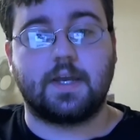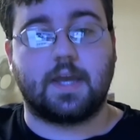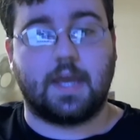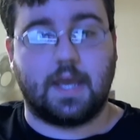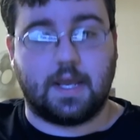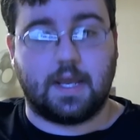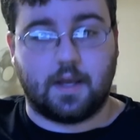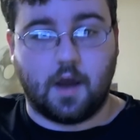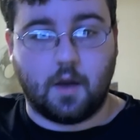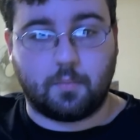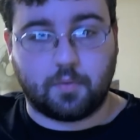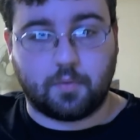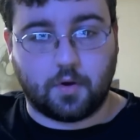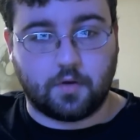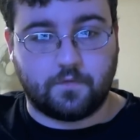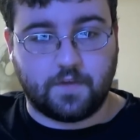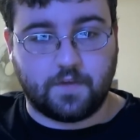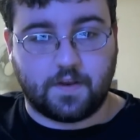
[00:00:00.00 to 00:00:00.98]
and
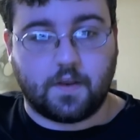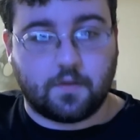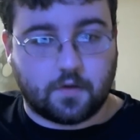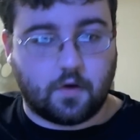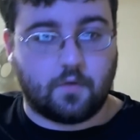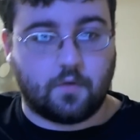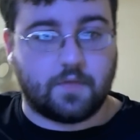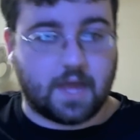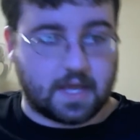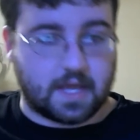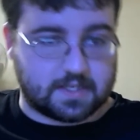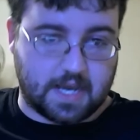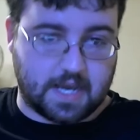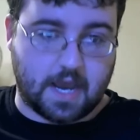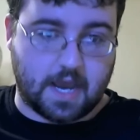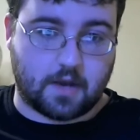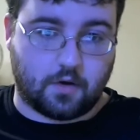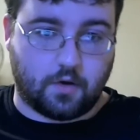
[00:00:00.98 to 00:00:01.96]
upload videos on that
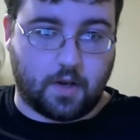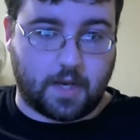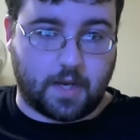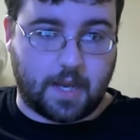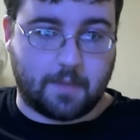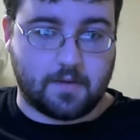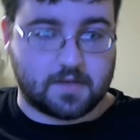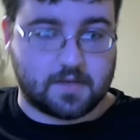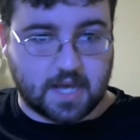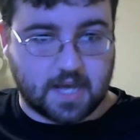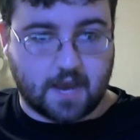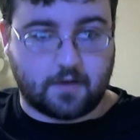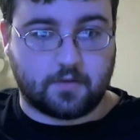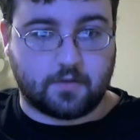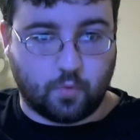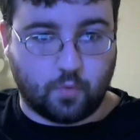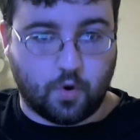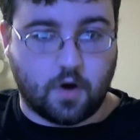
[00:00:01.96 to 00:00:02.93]
channel and keep this
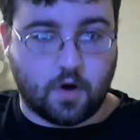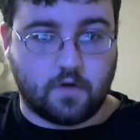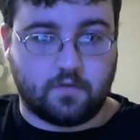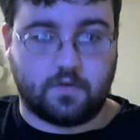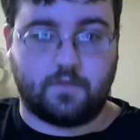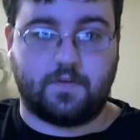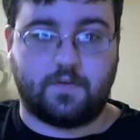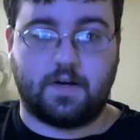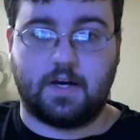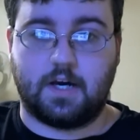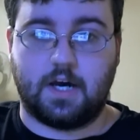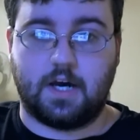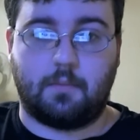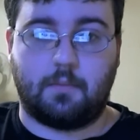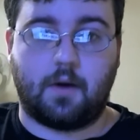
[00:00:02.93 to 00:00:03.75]
channel as more of a